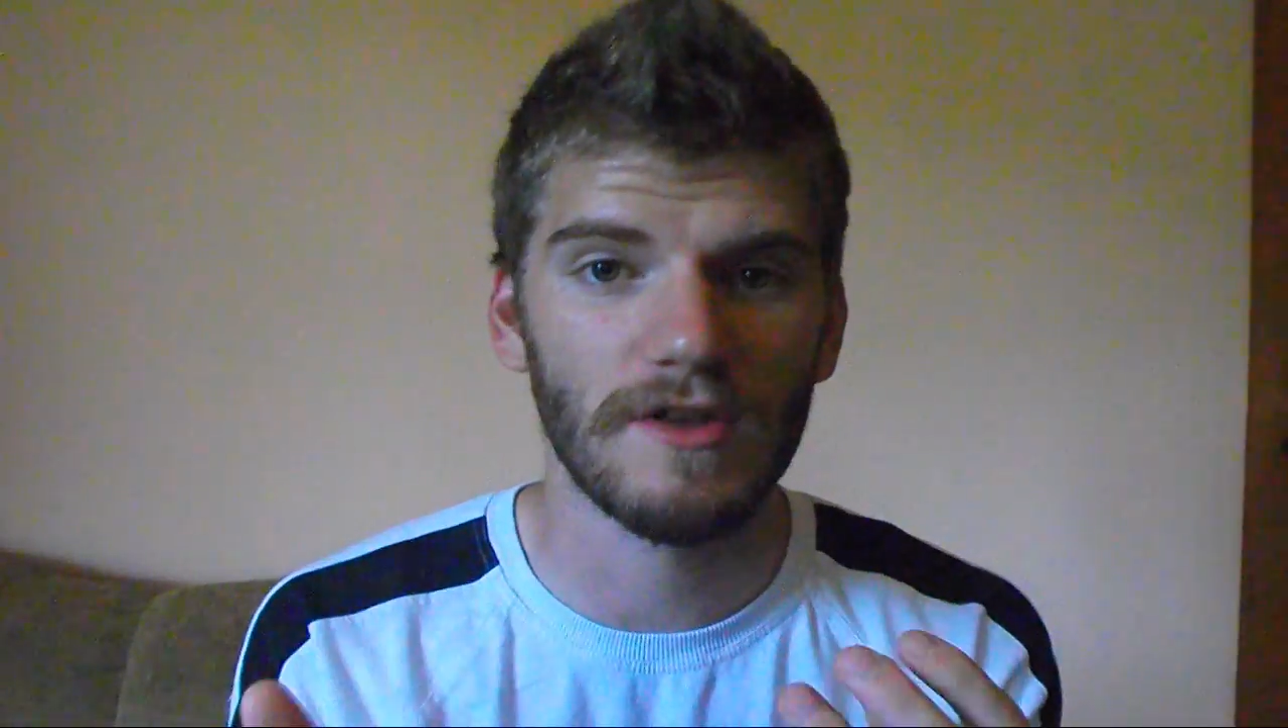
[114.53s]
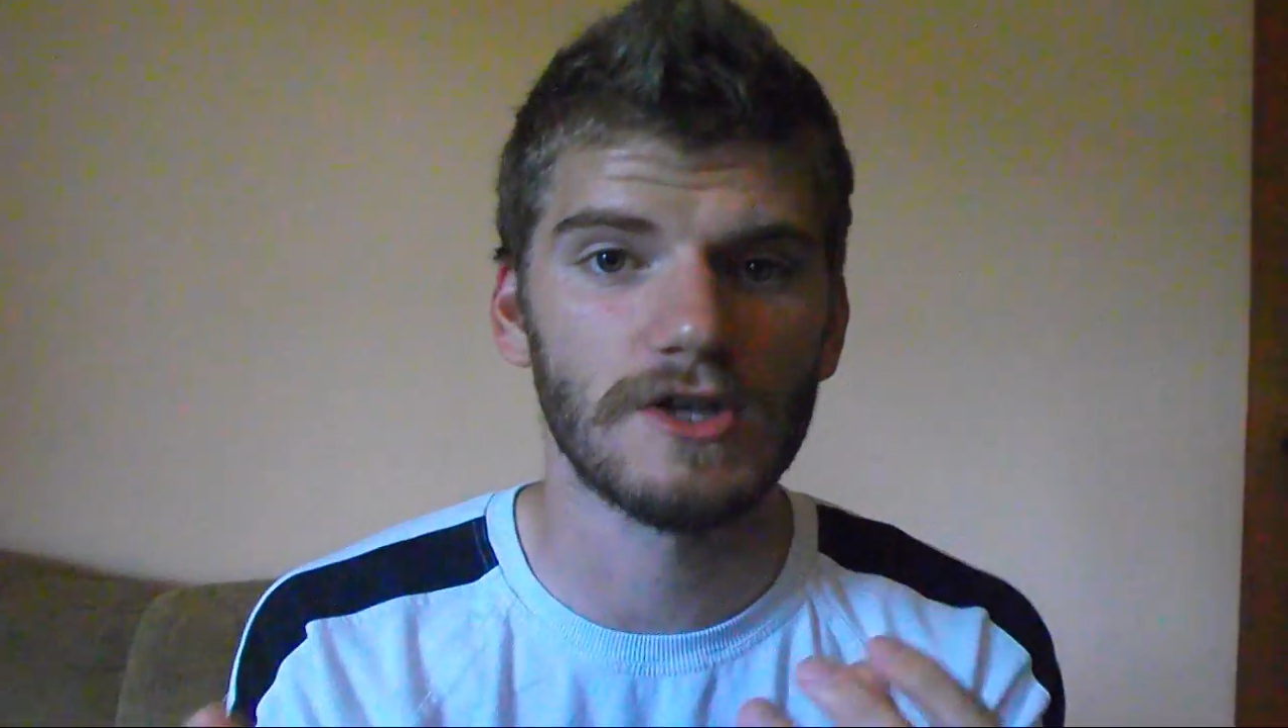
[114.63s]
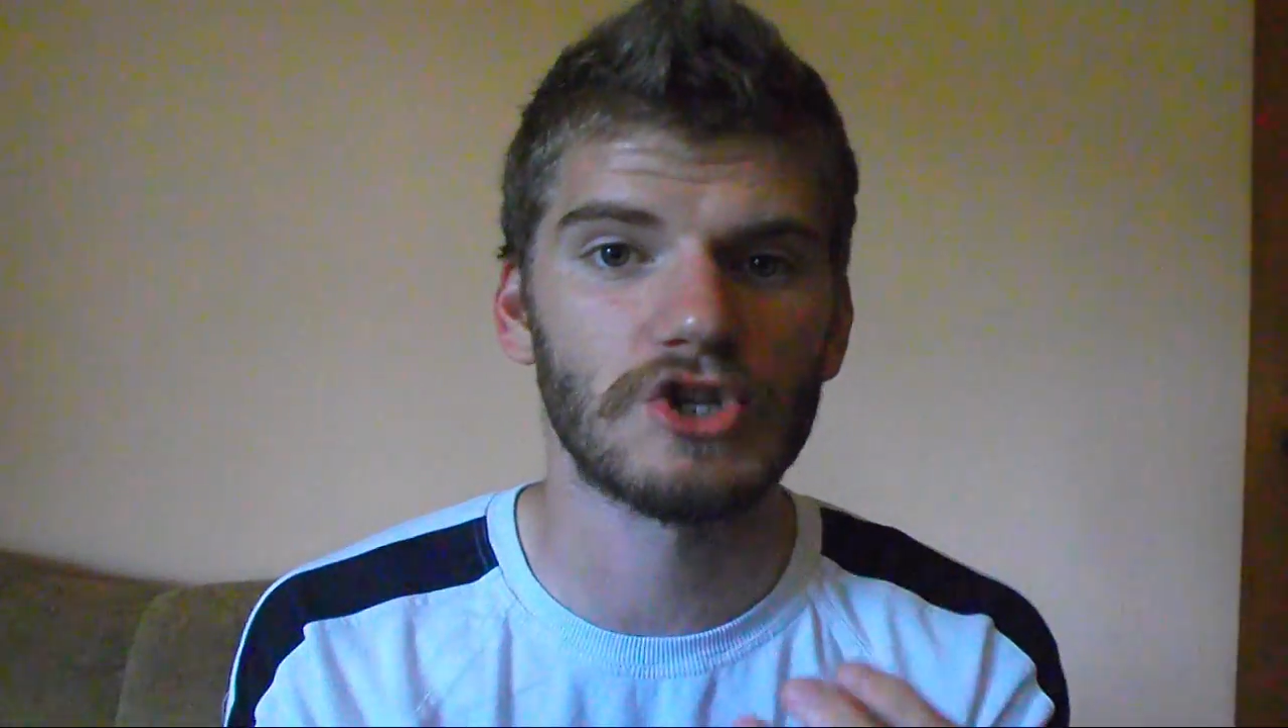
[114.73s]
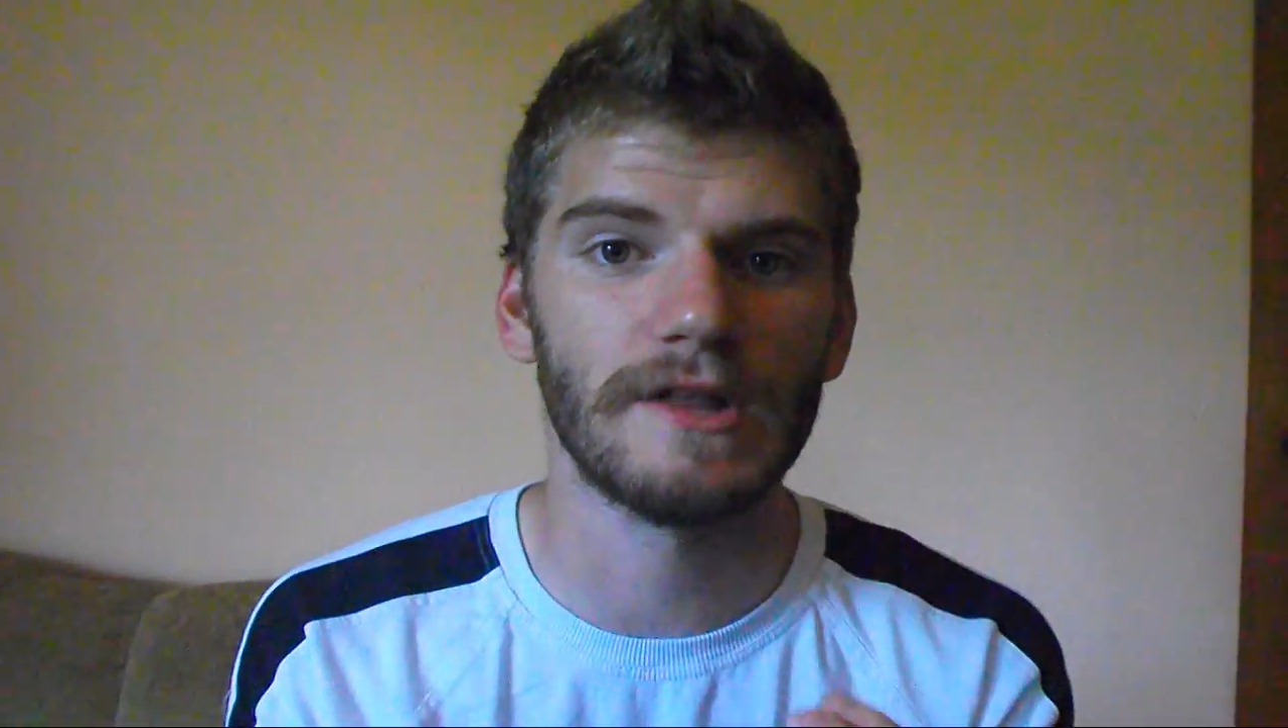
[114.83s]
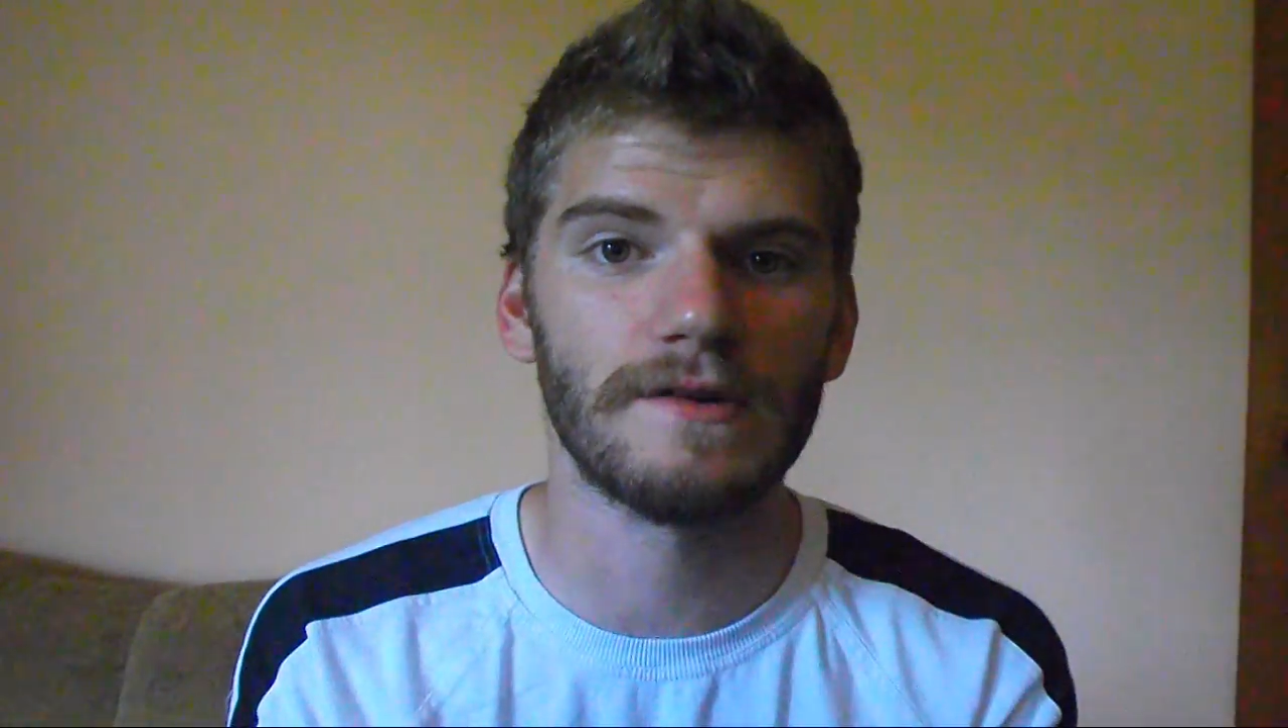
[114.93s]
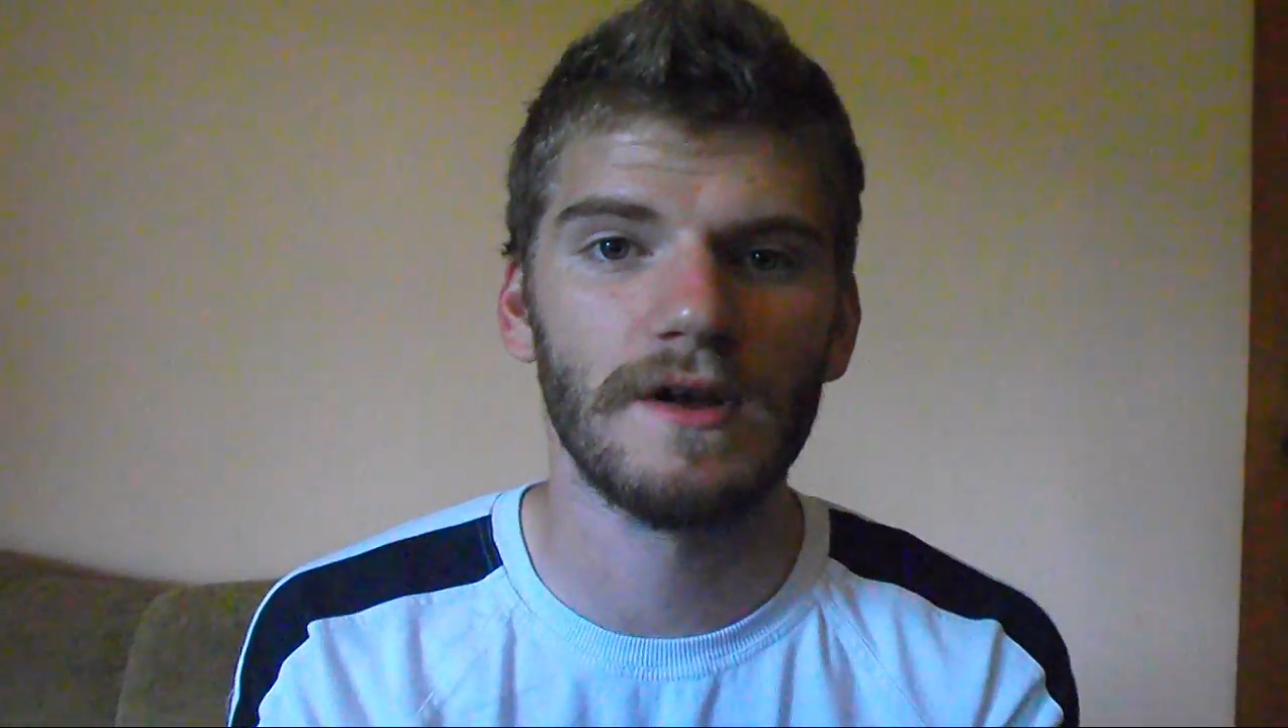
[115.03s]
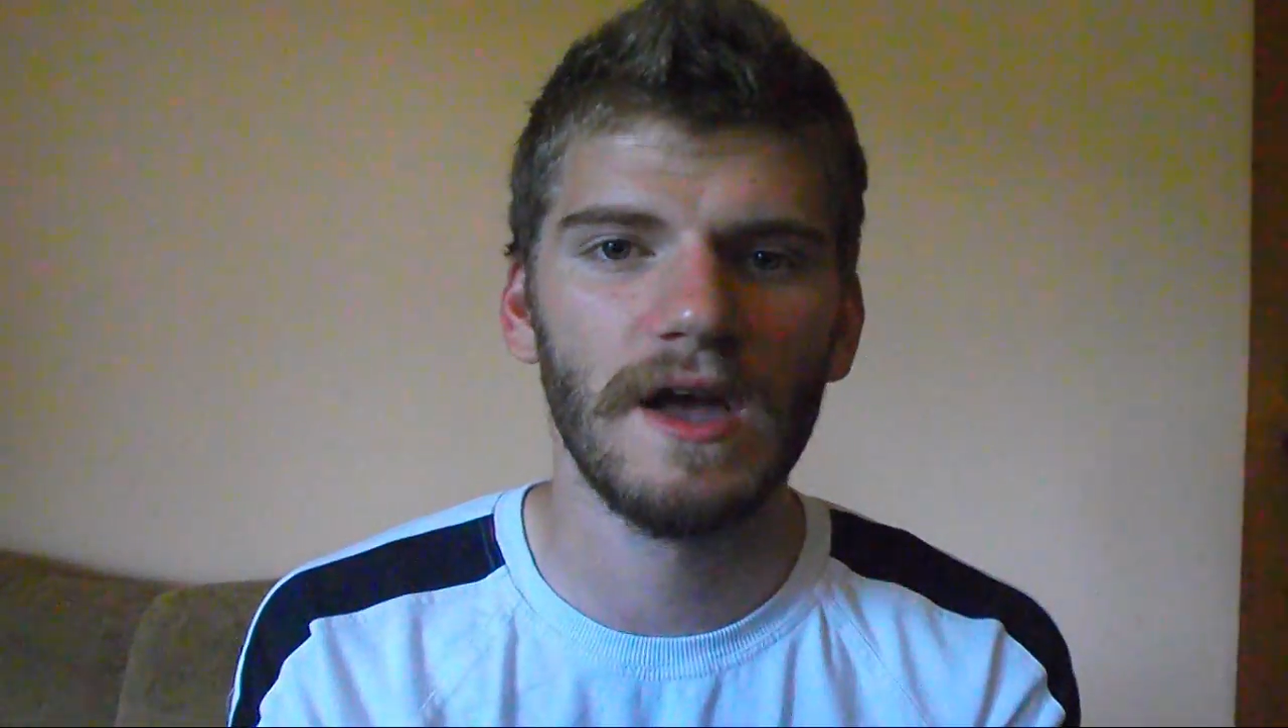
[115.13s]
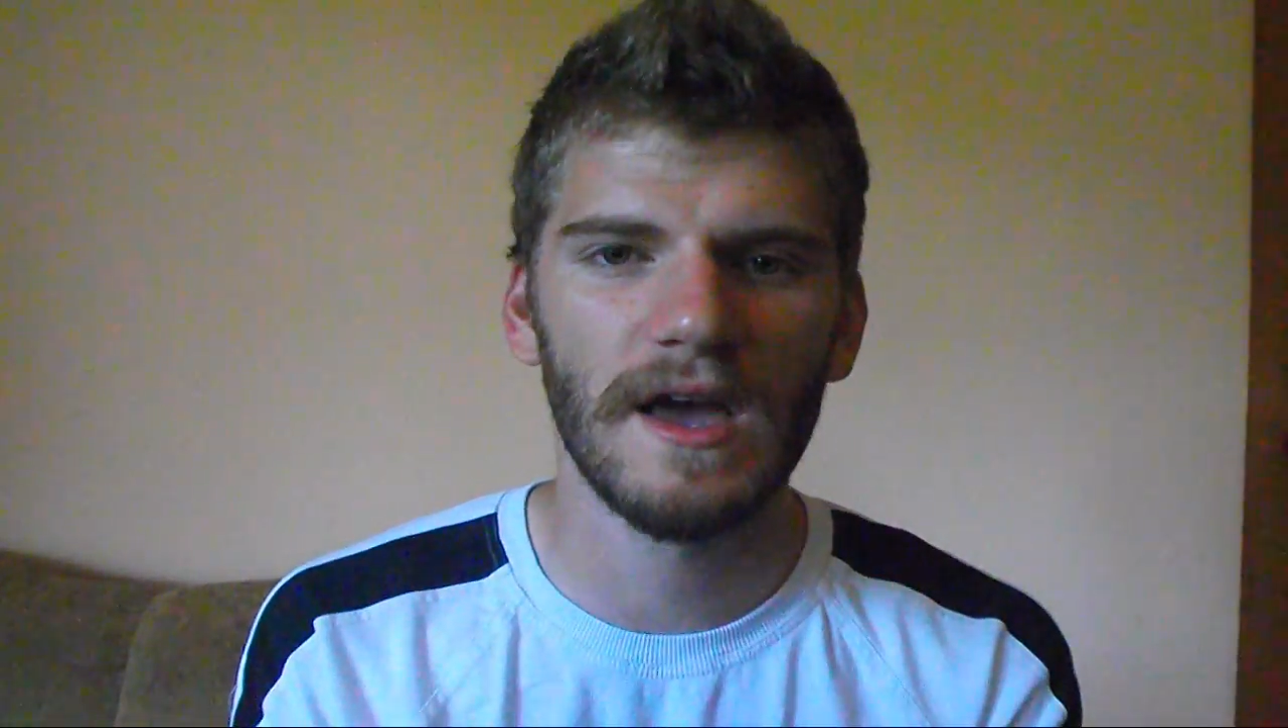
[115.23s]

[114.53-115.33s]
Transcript: with each other